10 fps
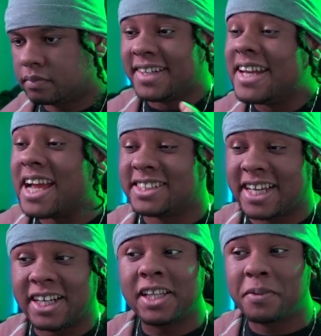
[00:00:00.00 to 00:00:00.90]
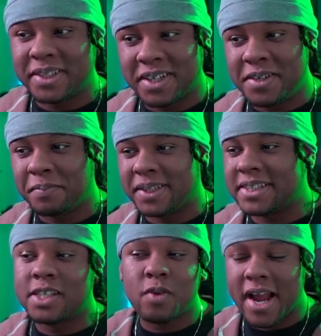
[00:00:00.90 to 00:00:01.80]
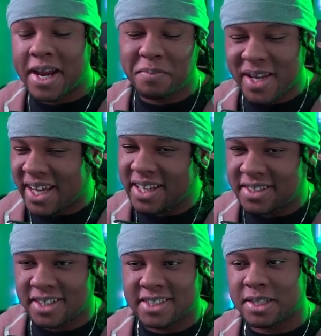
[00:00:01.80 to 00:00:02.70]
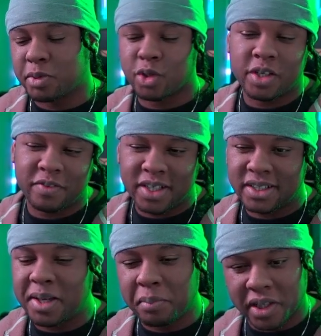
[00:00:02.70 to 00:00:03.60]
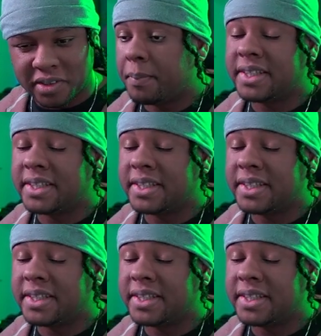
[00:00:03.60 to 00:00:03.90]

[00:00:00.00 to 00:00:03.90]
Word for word: Nice, technically we're done, but this is where I gotta make it into some sort of a template.